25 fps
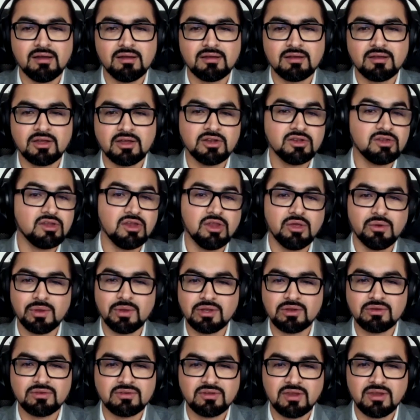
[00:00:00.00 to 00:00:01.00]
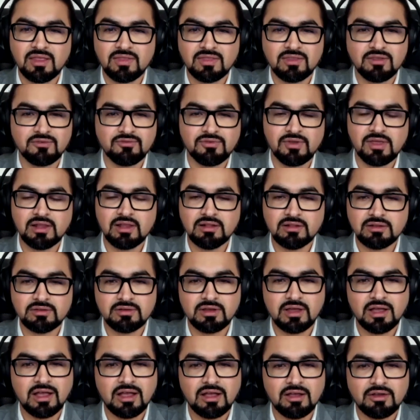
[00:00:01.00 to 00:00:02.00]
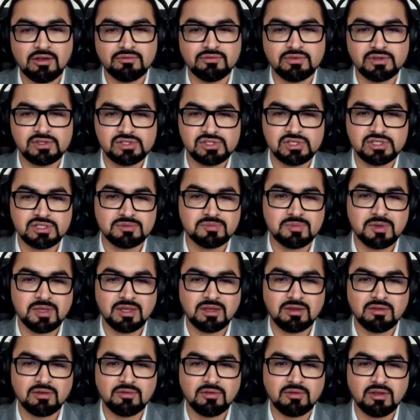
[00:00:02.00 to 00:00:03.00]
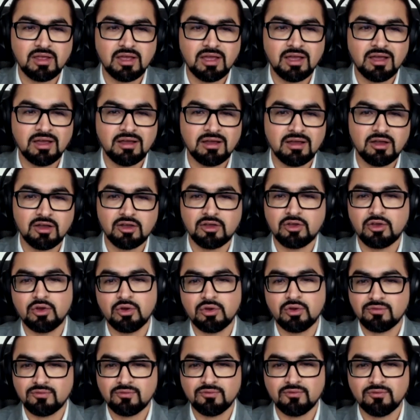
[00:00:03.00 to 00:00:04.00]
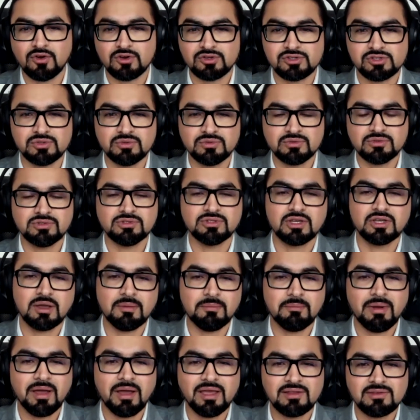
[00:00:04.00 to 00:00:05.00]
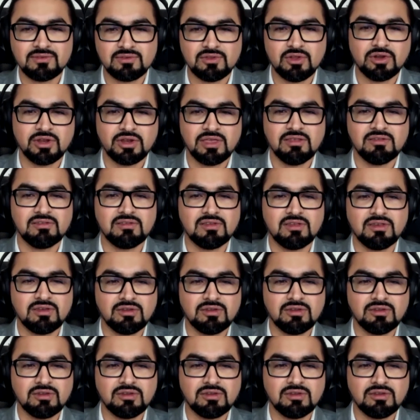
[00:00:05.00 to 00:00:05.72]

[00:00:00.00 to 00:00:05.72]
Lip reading: continuing to stay in the field, which has been a good fortune to come by. It's not easy